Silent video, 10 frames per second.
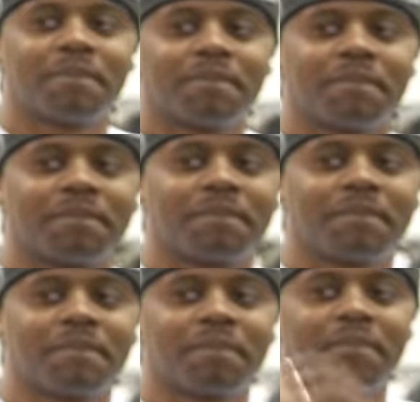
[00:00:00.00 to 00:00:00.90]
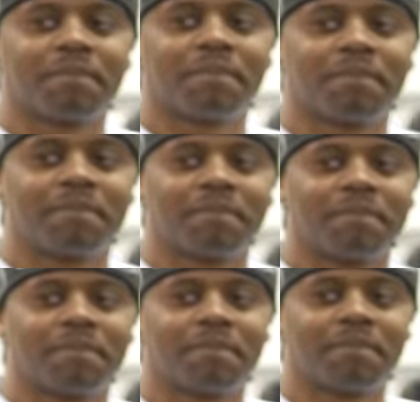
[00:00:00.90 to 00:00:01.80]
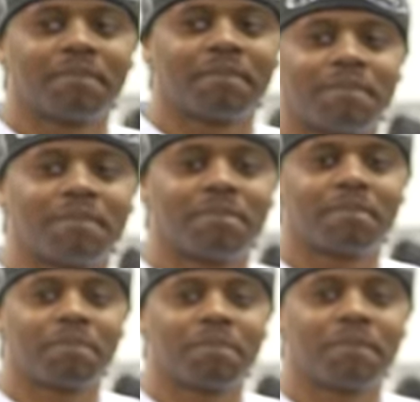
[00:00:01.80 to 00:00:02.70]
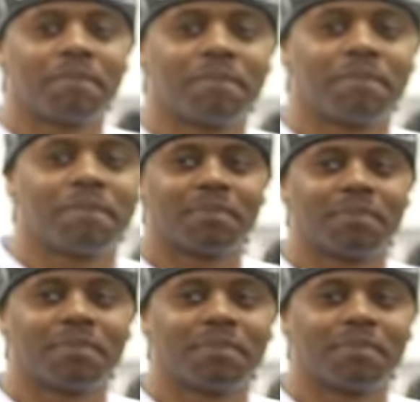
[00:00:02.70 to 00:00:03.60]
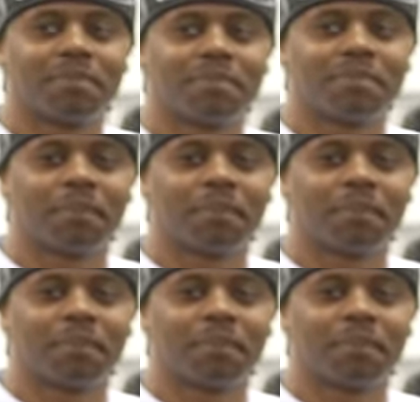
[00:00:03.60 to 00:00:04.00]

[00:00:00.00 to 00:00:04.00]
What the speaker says: (silent)